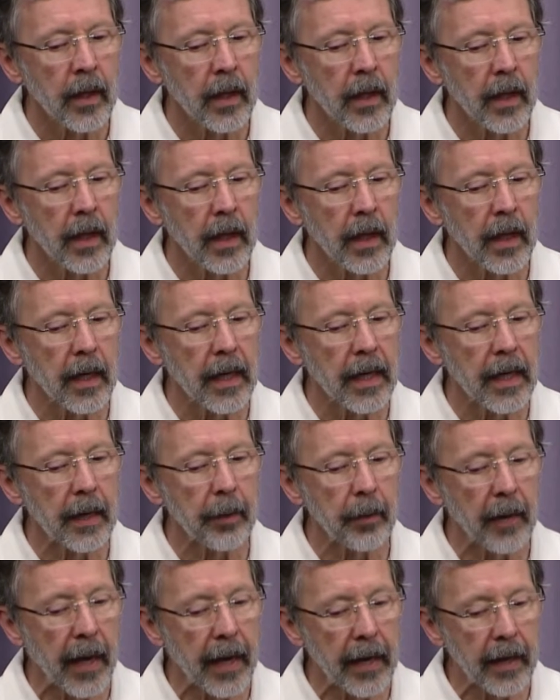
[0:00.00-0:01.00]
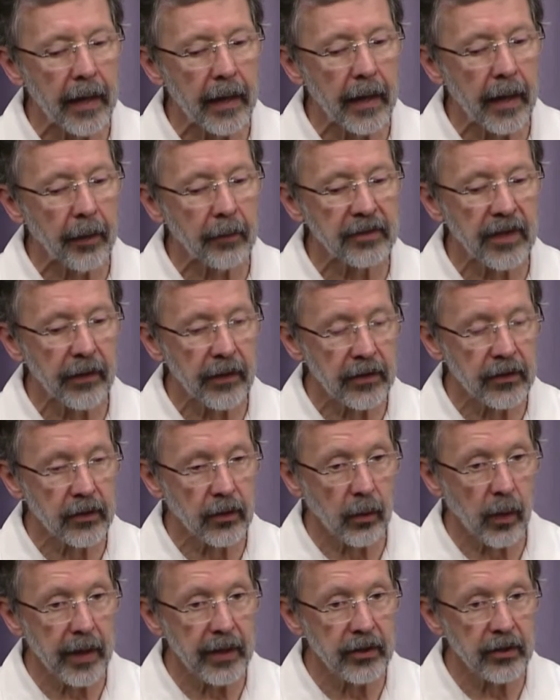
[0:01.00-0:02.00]
Uh, I, I was at this
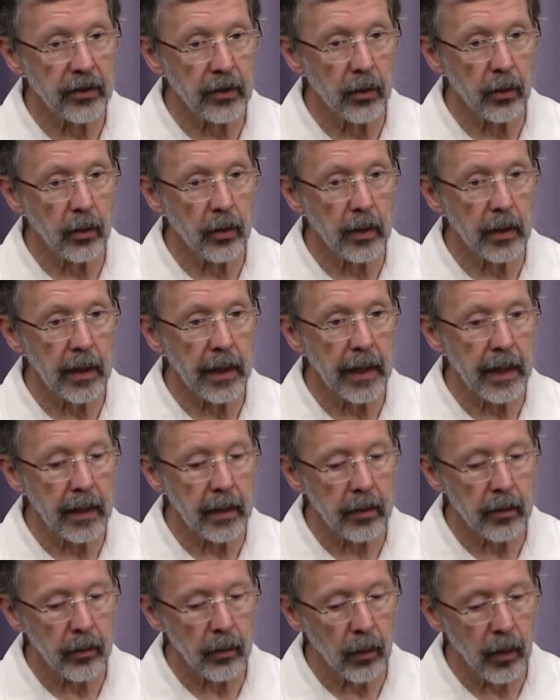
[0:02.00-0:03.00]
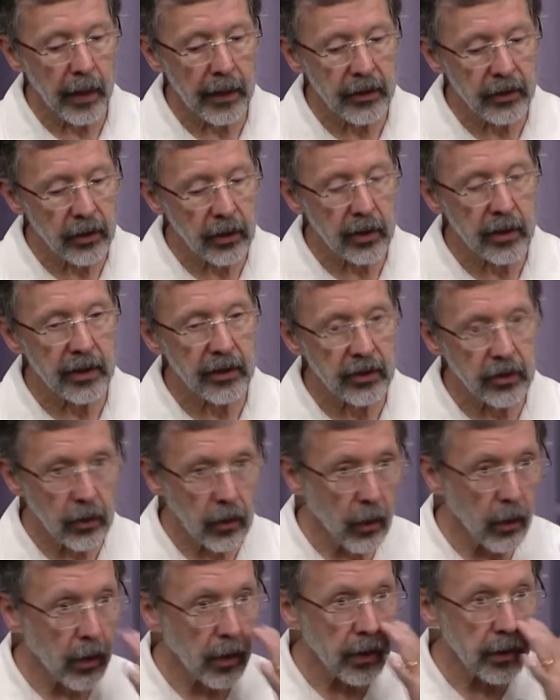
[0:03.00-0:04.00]
great school, and when I took this
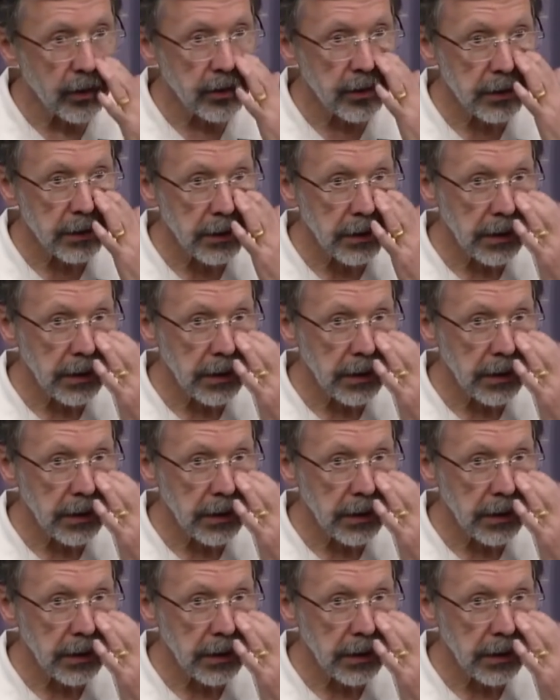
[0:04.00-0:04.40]
course,